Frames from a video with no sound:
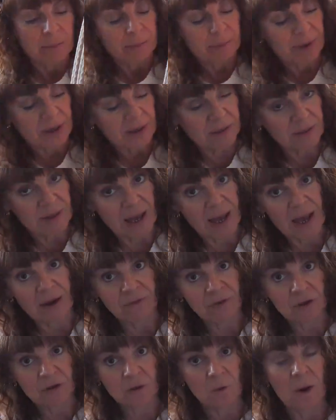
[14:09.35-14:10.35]
But they
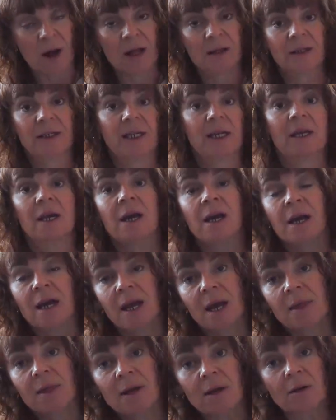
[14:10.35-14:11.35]
have good quality,
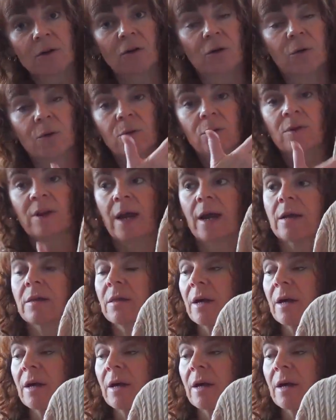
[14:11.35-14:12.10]
and their crew neck,